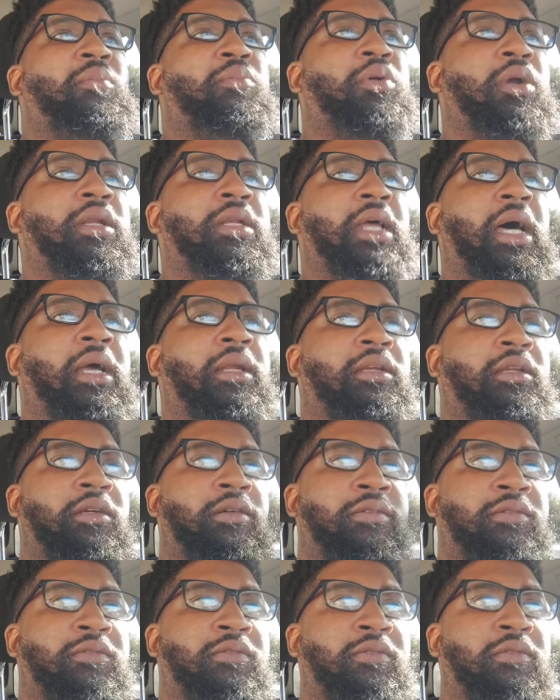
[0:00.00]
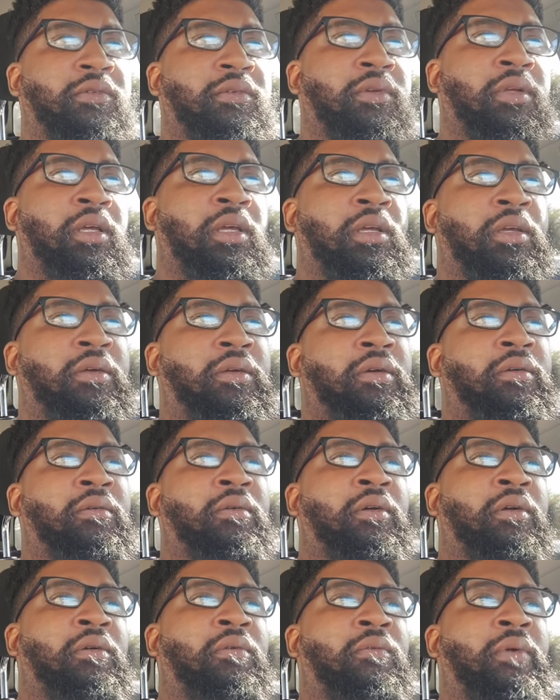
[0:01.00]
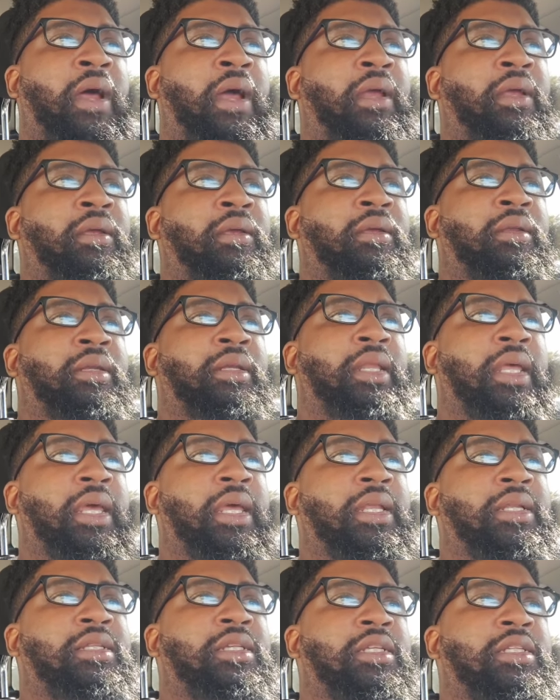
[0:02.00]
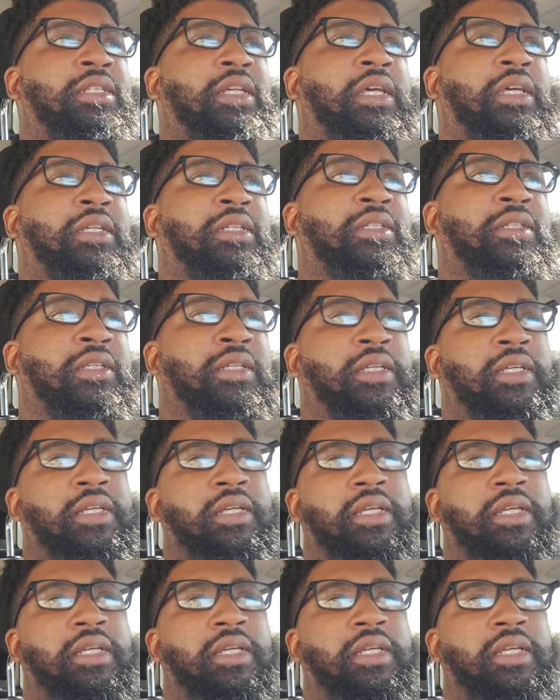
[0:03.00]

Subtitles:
productive, right, than to just